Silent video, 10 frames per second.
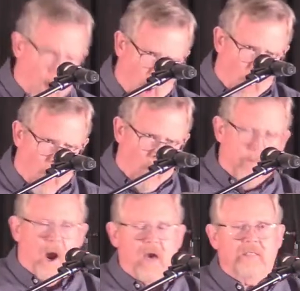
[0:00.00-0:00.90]

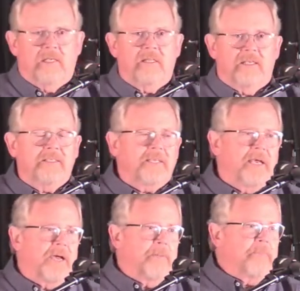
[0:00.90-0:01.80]
ba parts and things.
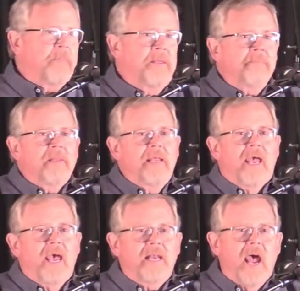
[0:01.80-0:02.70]
Um,
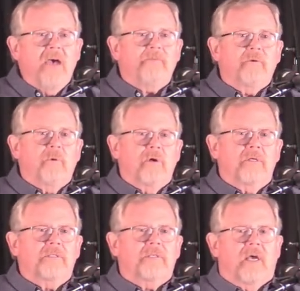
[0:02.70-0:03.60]
and
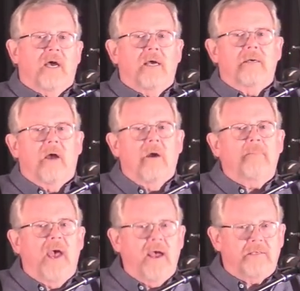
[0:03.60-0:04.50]
afterwards, uh, our
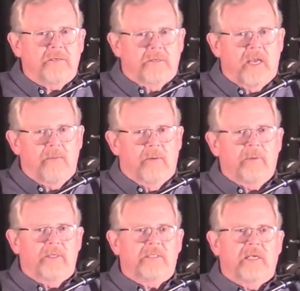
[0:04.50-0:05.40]
pastor came
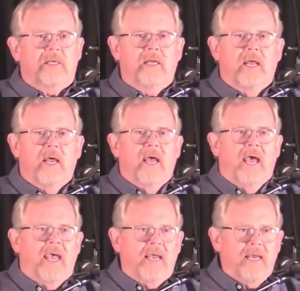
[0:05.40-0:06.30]
up and he said,
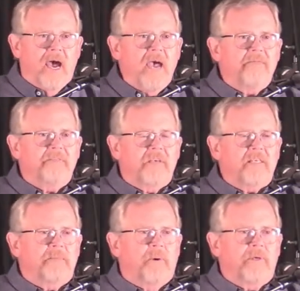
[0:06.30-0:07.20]
Hey, I've
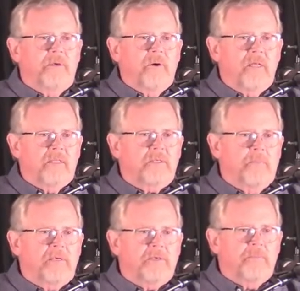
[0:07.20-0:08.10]
just put you on the
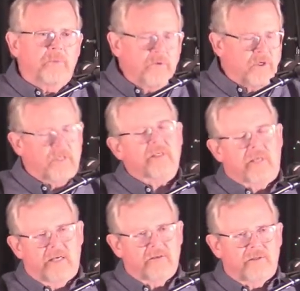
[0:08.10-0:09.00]
special music
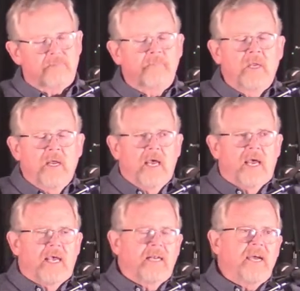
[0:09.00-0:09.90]
schedule.
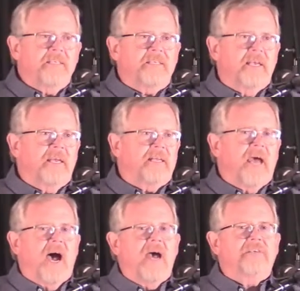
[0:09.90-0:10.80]
And I said,
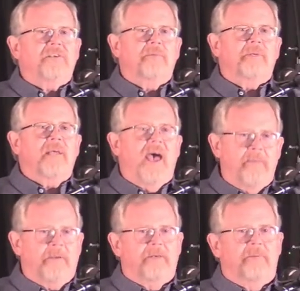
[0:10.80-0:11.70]
I shall be
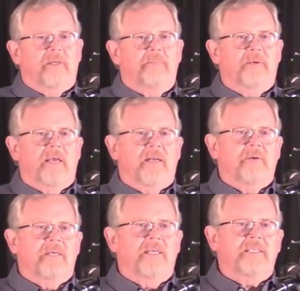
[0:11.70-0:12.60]
happy to play
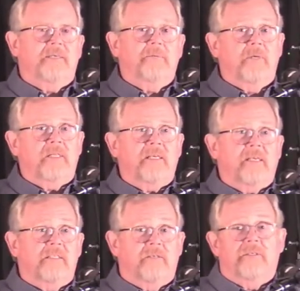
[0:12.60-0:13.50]
piano. And he said, Really?
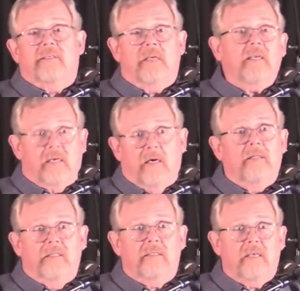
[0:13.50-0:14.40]
Because you're singing
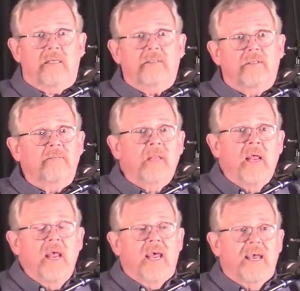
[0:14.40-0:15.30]
on the schedule.
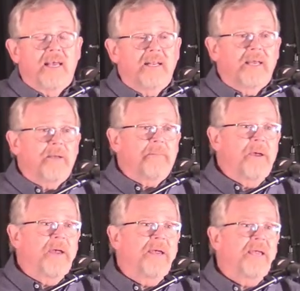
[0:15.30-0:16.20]
And um,
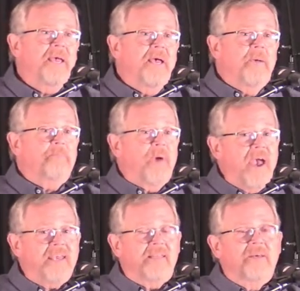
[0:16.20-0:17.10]

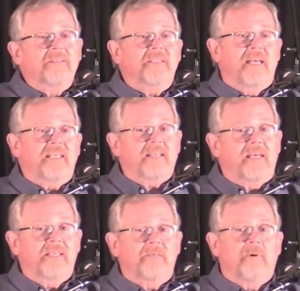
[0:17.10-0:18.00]
back in those days,
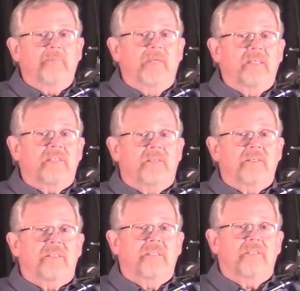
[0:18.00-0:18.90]
I did what
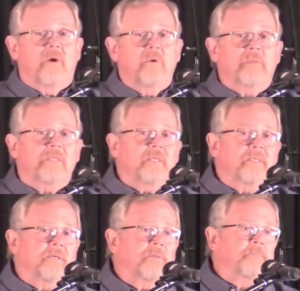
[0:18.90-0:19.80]
ministers told me to
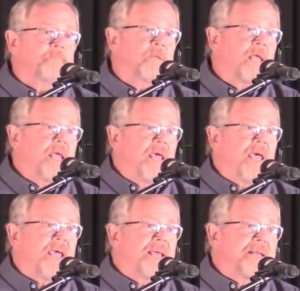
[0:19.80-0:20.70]
do.
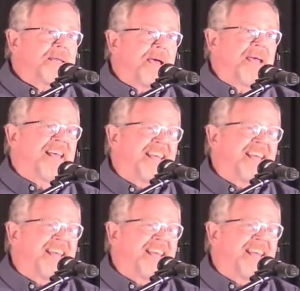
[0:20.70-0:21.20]
And uh,